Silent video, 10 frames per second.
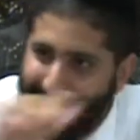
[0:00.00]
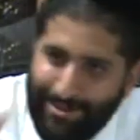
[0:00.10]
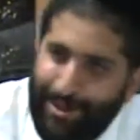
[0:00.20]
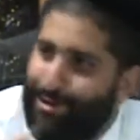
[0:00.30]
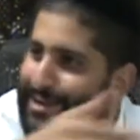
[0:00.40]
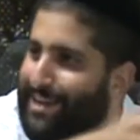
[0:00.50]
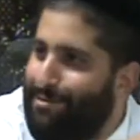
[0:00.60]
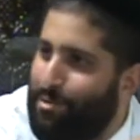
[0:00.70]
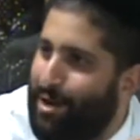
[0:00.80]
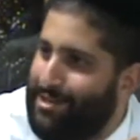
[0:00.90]
So a little kid,
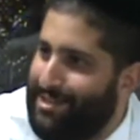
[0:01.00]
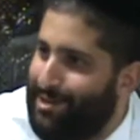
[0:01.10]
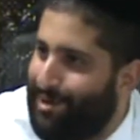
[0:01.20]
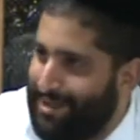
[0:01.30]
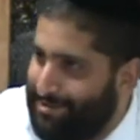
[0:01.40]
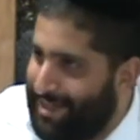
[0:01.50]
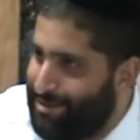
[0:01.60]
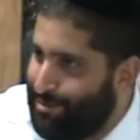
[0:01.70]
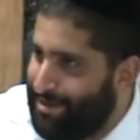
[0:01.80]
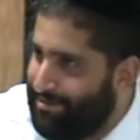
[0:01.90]
I've been washing the Kohenim's
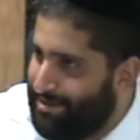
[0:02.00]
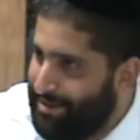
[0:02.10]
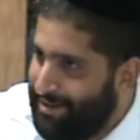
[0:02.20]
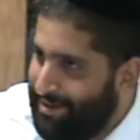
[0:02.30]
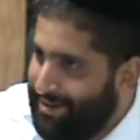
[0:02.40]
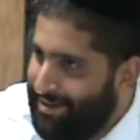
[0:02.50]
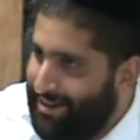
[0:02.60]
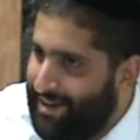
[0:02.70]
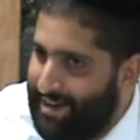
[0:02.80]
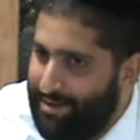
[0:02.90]
hands with
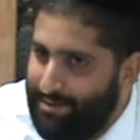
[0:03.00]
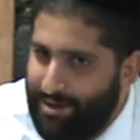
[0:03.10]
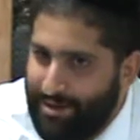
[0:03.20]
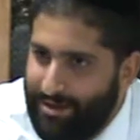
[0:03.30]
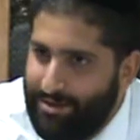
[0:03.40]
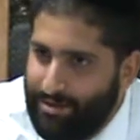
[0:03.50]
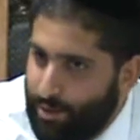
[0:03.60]
it.